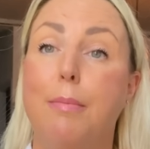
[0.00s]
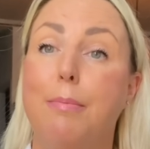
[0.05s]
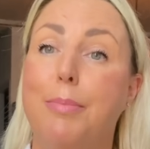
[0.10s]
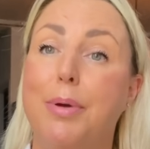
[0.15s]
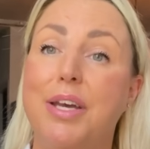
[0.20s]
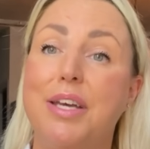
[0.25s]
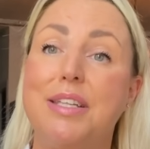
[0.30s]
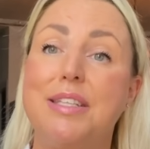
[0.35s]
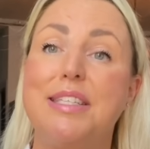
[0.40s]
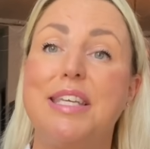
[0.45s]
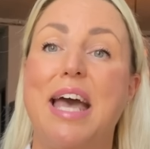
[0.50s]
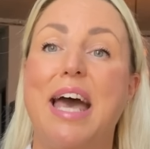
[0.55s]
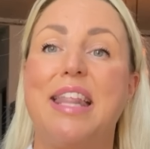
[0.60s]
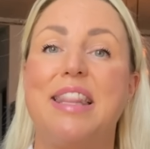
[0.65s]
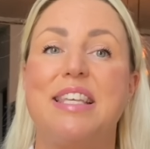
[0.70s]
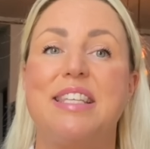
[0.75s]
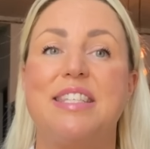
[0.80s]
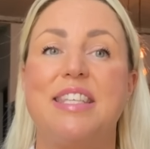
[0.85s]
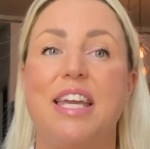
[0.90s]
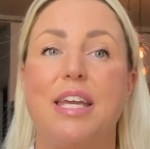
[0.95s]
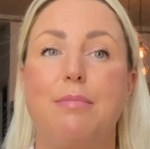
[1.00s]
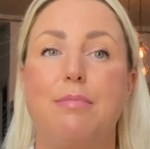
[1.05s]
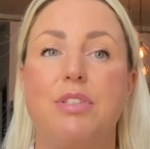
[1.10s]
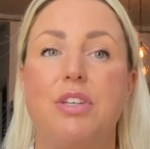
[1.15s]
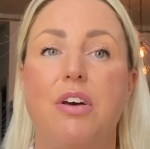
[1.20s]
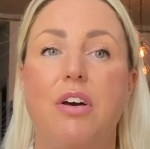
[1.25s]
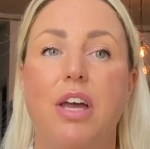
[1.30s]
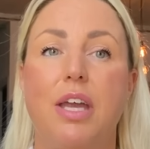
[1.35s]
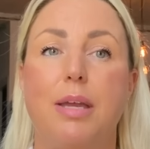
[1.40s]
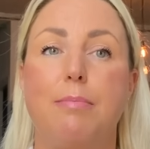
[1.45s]
but at the same
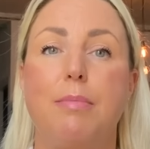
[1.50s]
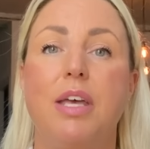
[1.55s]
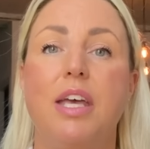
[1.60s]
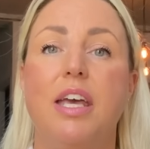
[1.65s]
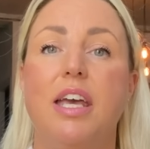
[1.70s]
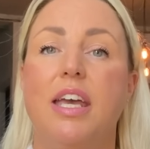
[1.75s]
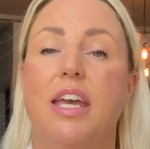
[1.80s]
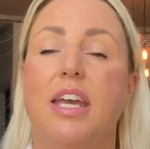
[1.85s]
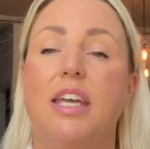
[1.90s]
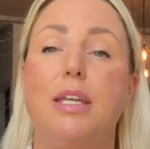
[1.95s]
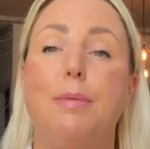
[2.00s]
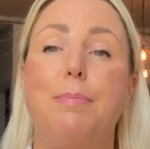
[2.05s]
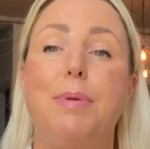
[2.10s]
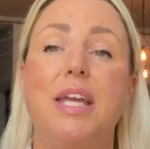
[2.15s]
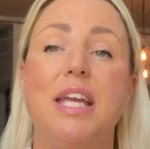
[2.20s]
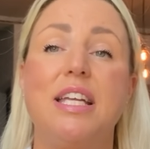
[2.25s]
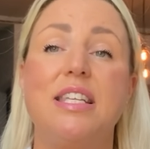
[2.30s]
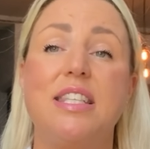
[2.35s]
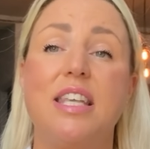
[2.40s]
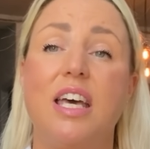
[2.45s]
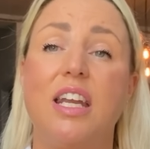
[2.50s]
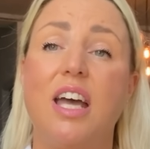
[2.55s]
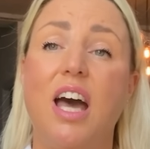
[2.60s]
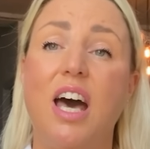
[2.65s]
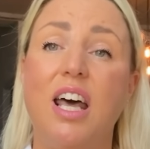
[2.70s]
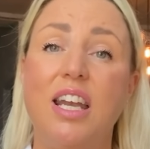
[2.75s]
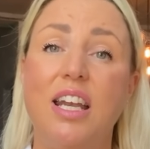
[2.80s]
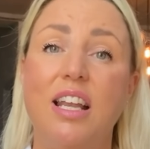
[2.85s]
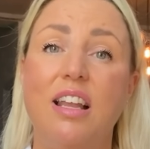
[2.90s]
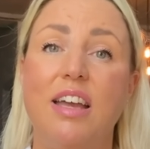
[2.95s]
time, it appears that
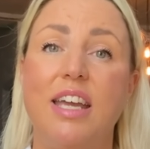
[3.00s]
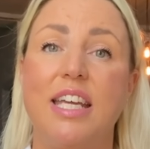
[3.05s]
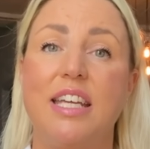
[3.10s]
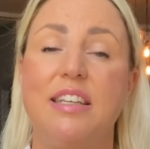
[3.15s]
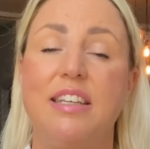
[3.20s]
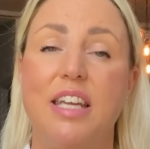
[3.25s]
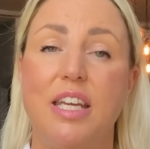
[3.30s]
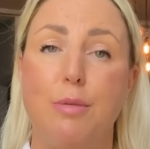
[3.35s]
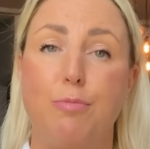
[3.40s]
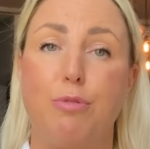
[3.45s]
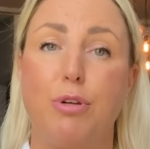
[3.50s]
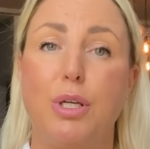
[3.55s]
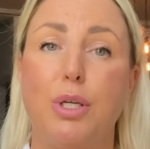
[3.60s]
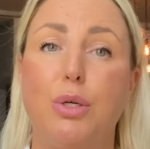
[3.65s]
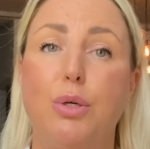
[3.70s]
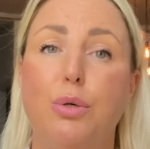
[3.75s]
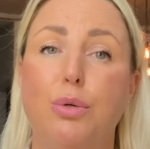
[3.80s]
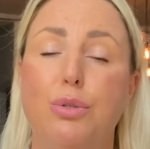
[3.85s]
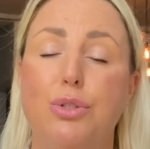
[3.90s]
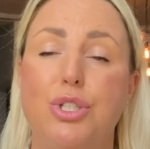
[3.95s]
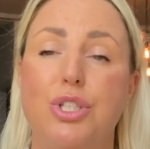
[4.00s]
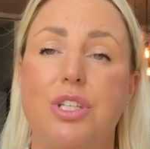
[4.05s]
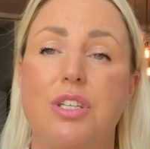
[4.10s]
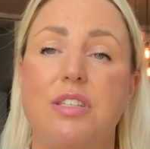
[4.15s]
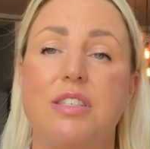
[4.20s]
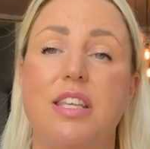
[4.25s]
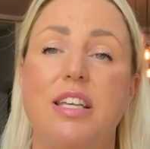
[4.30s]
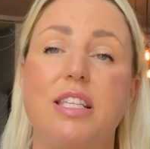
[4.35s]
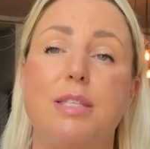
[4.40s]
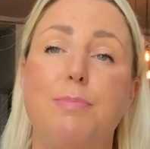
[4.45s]
unlike neighboring
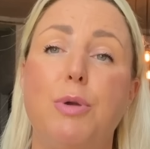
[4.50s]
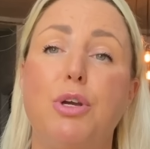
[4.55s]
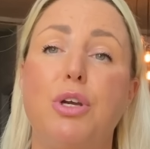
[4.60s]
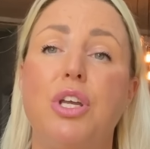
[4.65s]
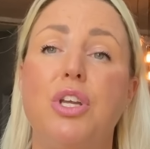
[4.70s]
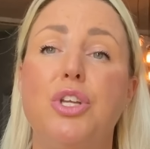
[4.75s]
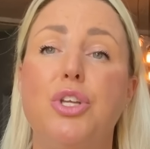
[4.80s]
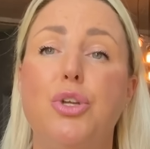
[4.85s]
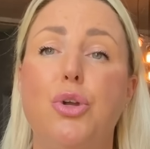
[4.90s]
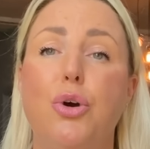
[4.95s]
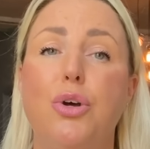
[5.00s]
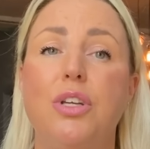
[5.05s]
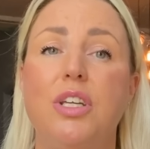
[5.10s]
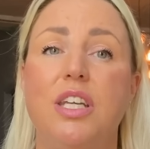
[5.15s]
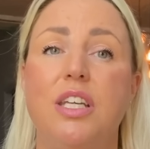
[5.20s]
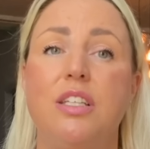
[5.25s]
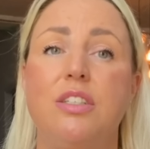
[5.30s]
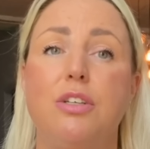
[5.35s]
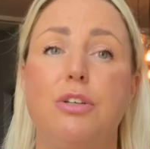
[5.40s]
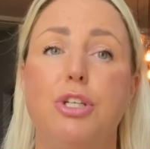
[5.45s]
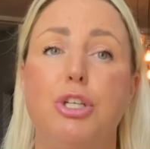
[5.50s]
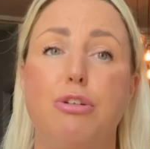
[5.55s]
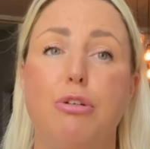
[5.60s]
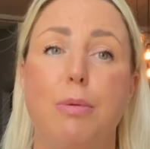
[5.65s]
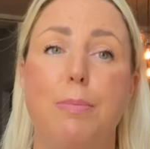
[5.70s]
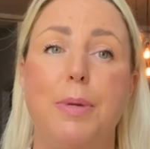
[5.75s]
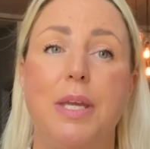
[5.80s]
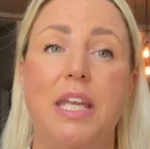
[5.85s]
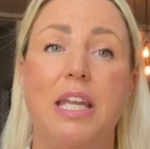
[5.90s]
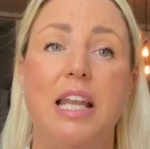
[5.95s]
cultures, they spoke a non Indo
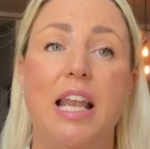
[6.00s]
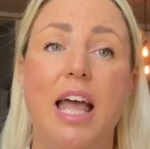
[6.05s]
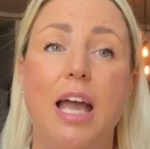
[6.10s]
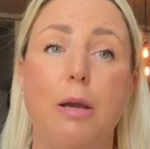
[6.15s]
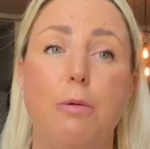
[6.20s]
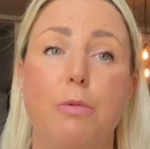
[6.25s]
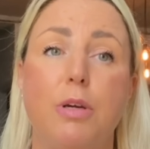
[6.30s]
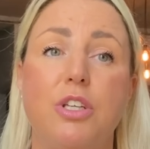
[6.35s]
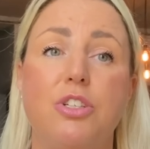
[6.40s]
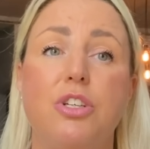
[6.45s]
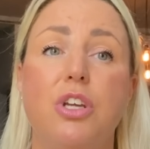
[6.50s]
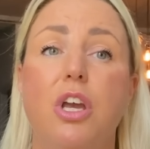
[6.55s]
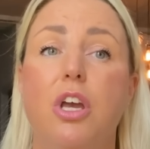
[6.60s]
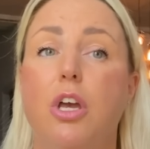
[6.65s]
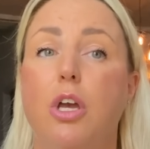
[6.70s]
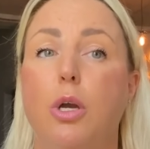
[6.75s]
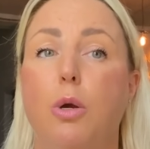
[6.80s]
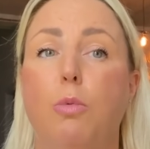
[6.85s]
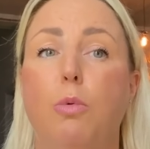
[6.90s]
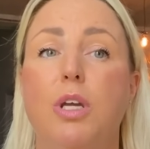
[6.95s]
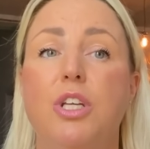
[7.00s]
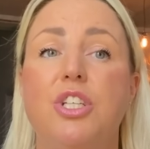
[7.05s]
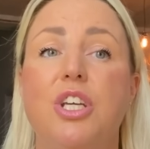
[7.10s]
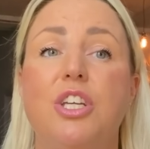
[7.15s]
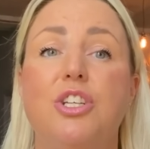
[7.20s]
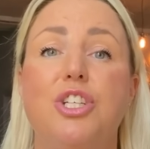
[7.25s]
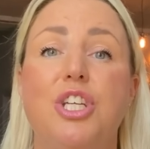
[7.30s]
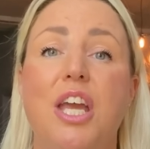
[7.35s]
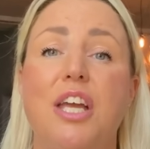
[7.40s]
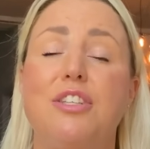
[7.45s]
European language, which
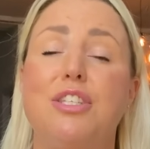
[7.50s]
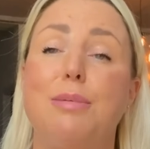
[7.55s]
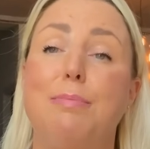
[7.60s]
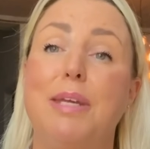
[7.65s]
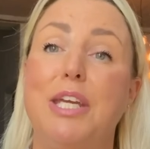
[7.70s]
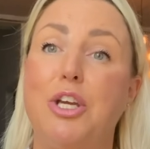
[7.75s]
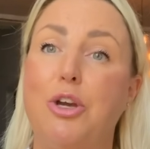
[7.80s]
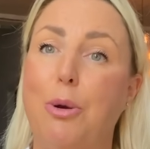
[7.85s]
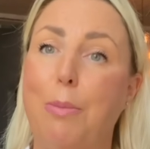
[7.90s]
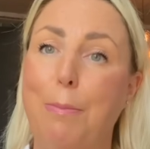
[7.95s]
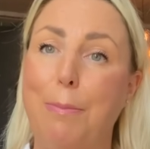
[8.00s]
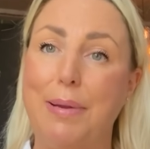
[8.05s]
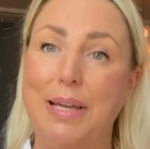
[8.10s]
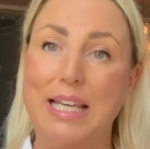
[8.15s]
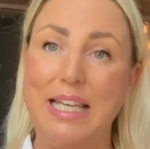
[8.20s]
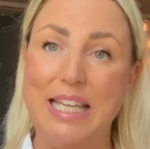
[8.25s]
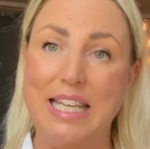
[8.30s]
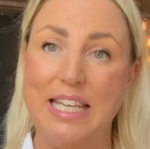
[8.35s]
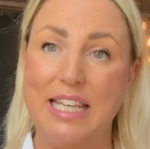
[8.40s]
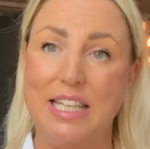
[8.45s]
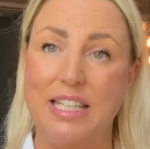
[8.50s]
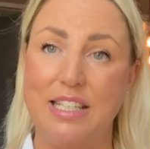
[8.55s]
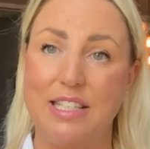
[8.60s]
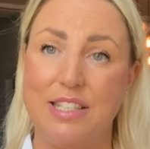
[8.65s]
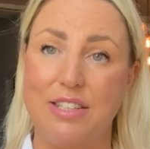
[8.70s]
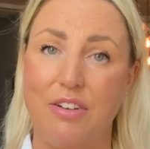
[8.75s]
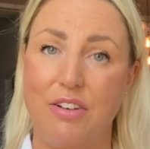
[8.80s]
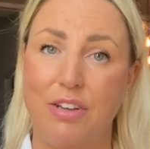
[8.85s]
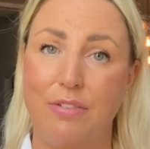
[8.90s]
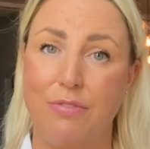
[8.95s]
has yet to be completely
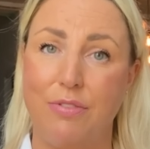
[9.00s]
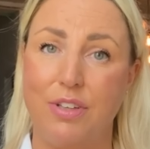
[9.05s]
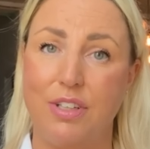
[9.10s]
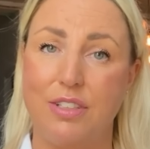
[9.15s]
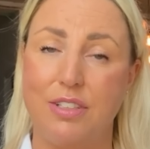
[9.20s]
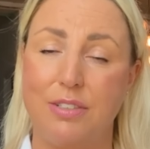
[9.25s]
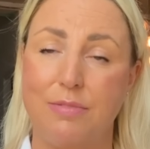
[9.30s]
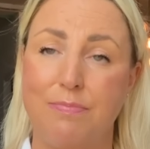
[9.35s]
deciphered.